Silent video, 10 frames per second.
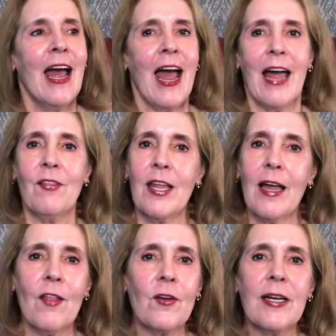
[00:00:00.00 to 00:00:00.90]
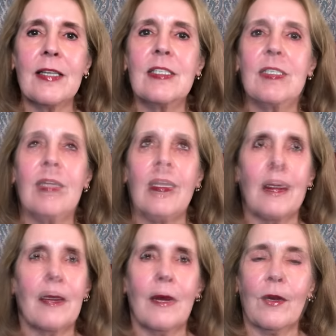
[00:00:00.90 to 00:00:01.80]
And the other is
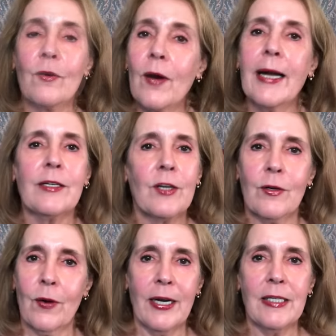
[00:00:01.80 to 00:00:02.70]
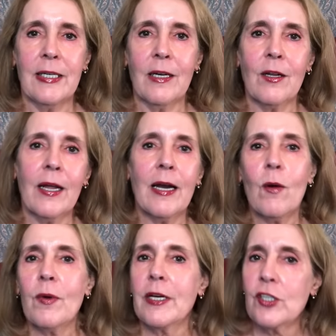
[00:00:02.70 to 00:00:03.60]
a great, great deal. And I
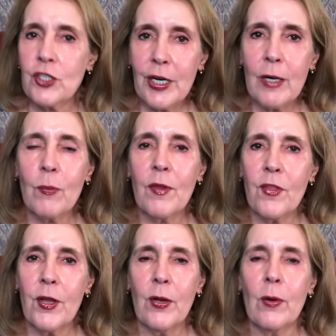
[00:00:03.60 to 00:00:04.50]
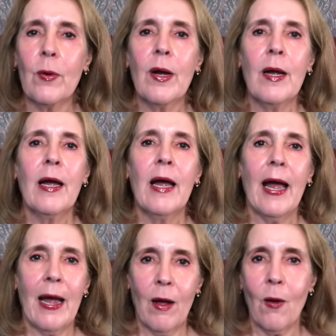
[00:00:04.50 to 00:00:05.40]
want to share with you
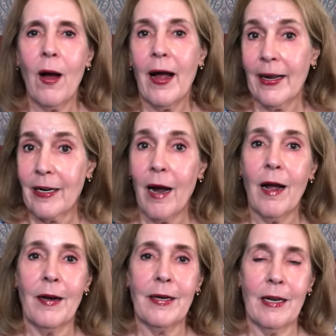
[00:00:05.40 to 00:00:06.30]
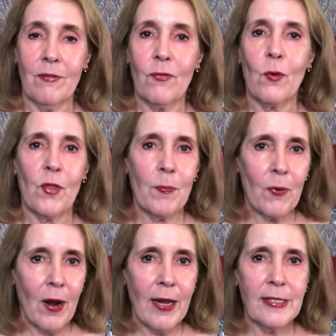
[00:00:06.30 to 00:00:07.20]
how I got it for the
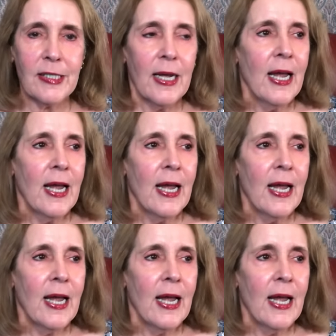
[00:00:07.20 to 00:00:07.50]
price.